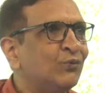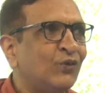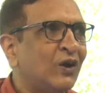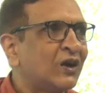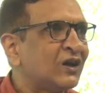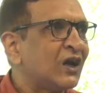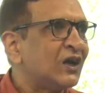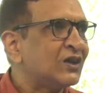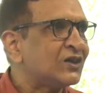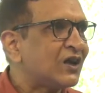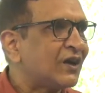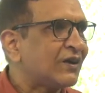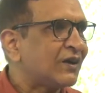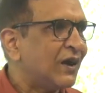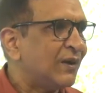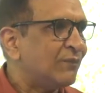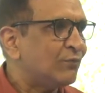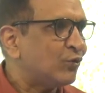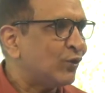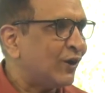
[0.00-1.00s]
One culture
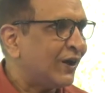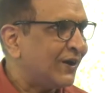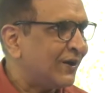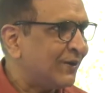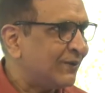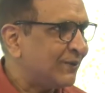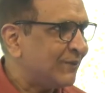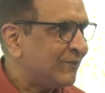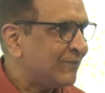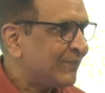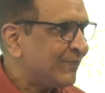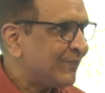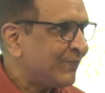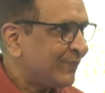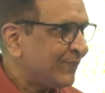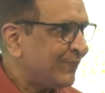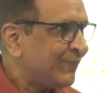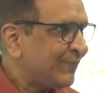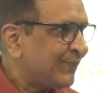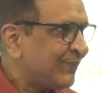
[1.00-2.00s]
came to an
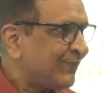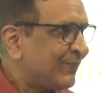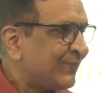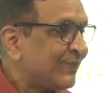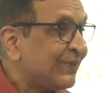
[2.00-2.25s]
end.